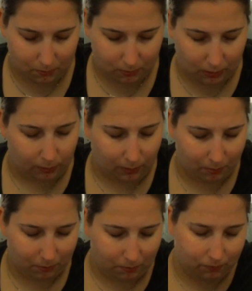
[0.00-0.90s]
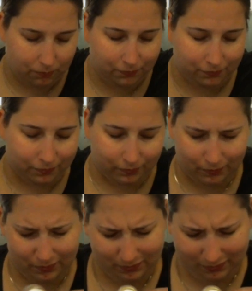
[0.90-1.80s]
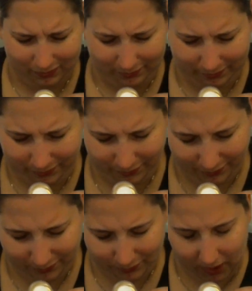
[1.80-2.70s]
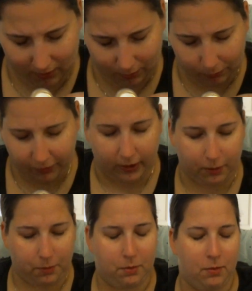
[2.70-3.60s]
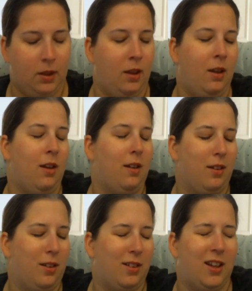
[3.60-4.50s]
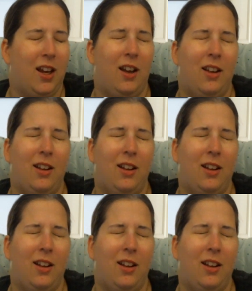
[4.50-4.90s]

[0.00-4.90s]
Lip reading: Anyway. Yeah, it's from Phyto. Yeah.